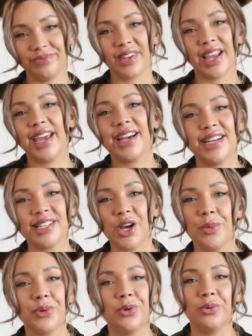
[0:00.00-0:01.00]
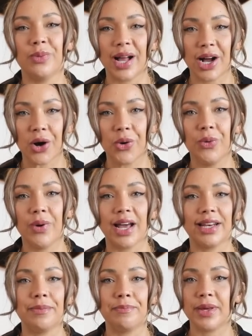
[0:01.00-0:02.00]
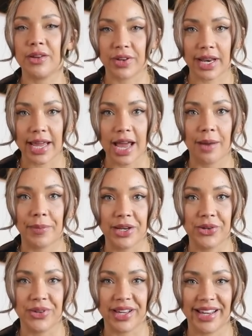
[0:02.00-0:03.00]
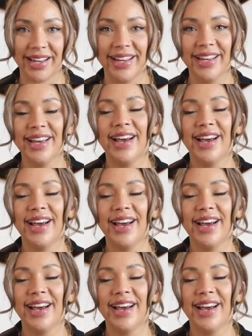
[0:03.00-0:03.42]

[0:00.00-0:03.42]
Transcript: Hey guys, I hope you're all well and a bit of a late Happy New Year.